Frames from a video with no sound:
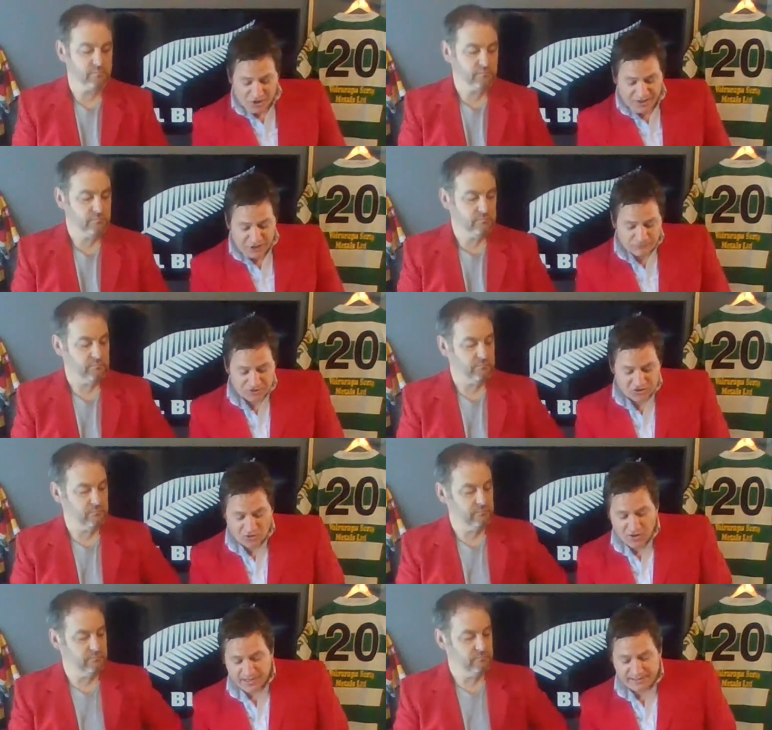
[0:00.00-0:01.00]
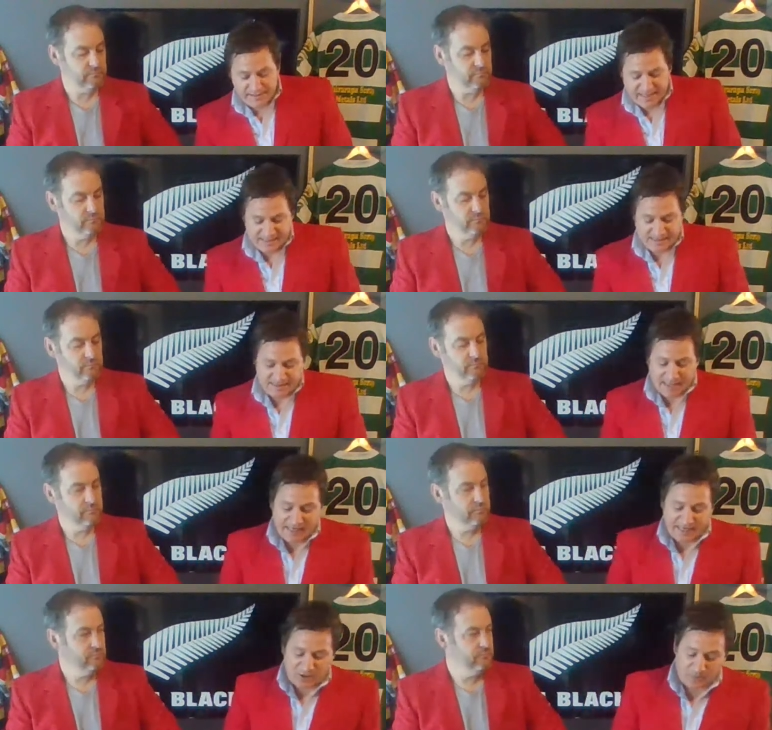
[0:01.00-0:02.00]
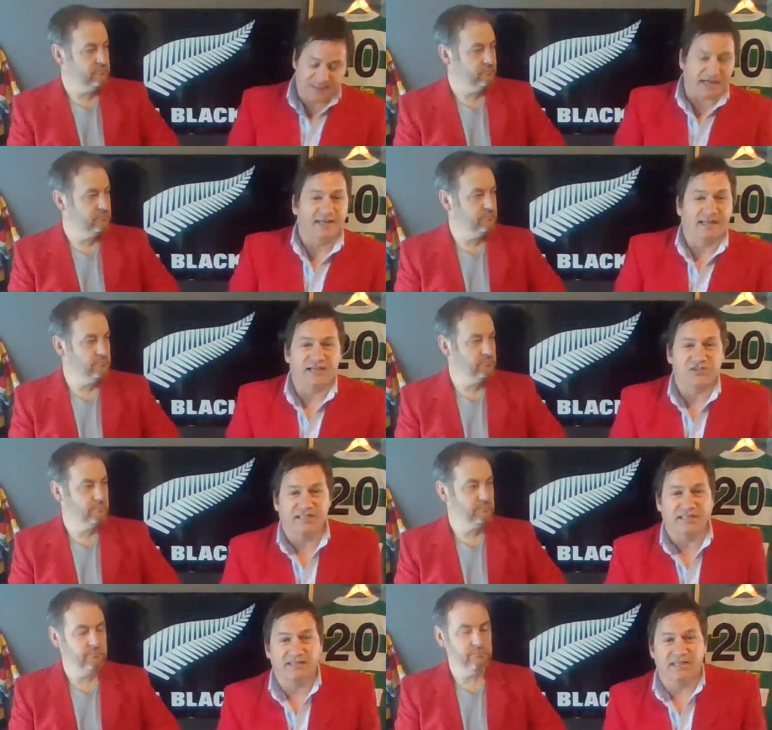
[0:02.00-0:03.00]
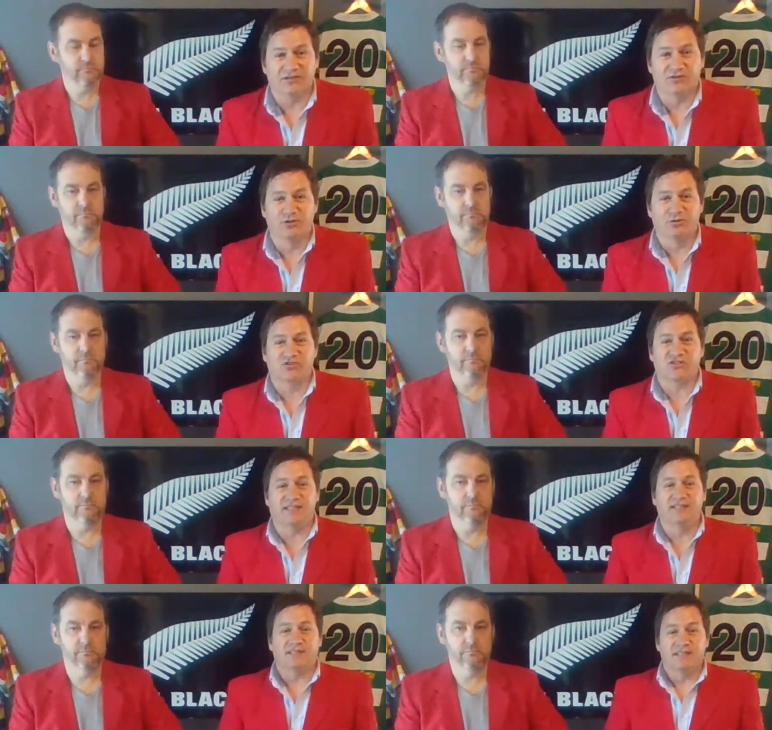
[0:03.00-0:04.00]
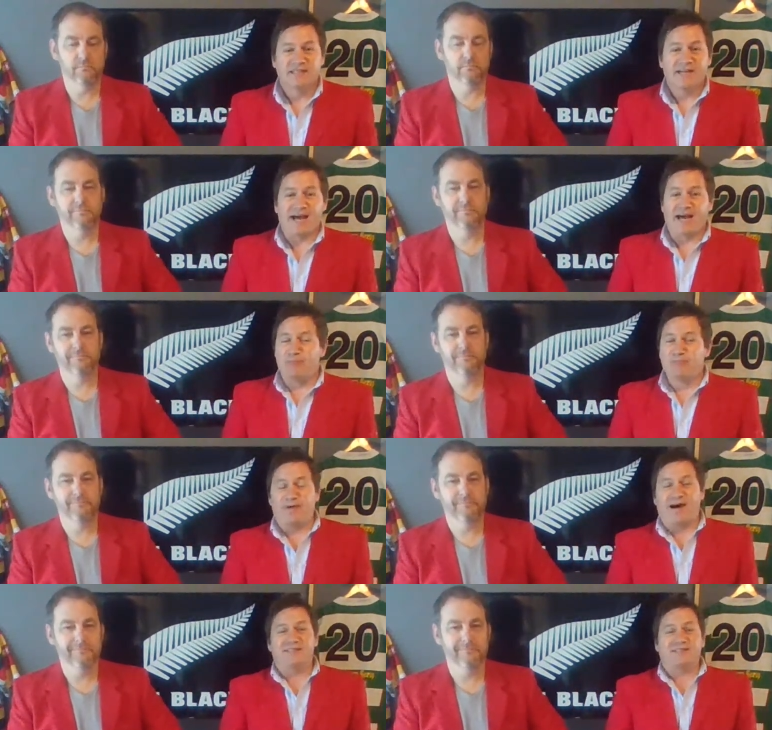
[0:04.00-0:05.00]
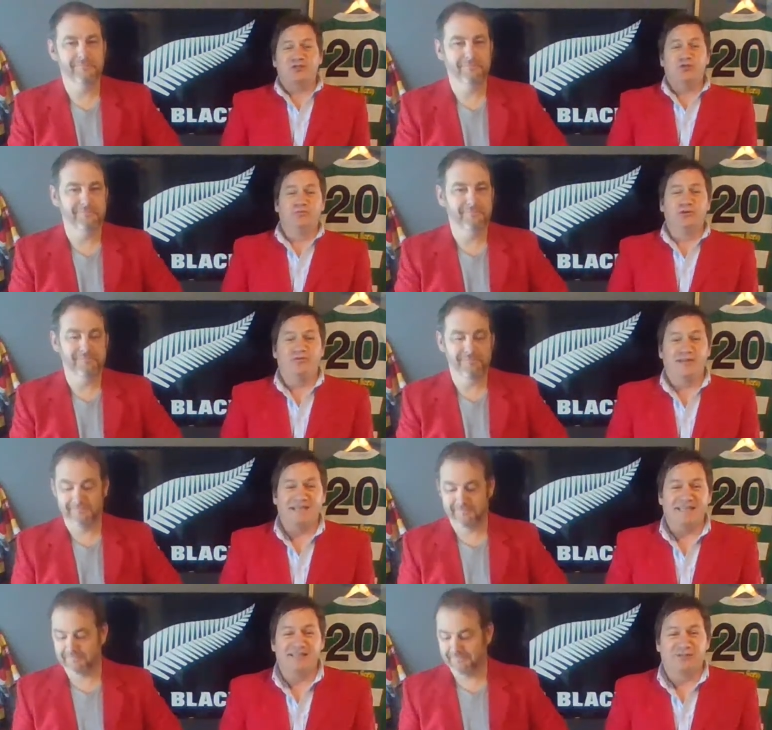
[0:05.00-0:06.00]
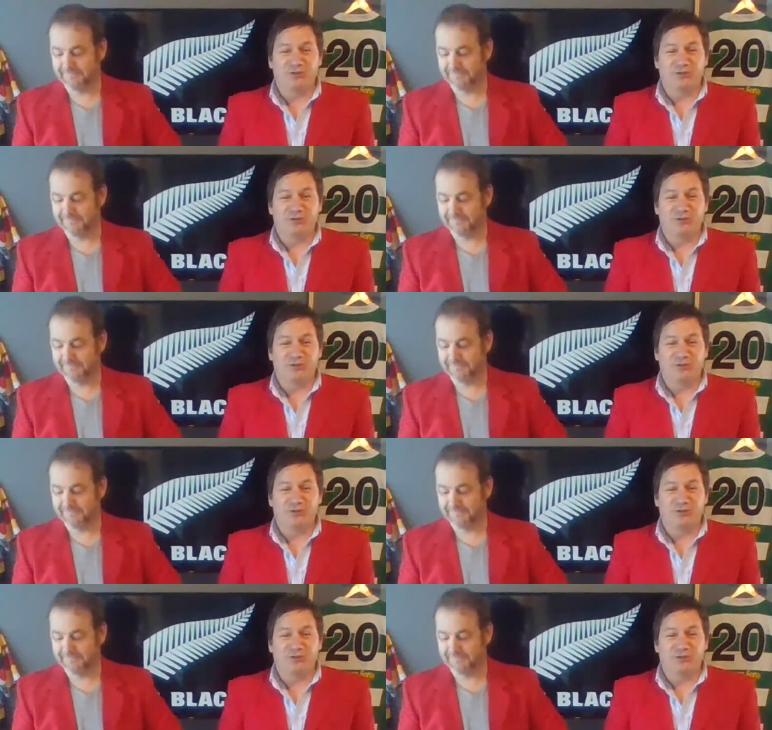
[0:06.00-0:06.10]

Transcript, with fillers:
Speaker 1: Tony, you retired as a commentator last year. You had a good little stint, um, but you're moving. I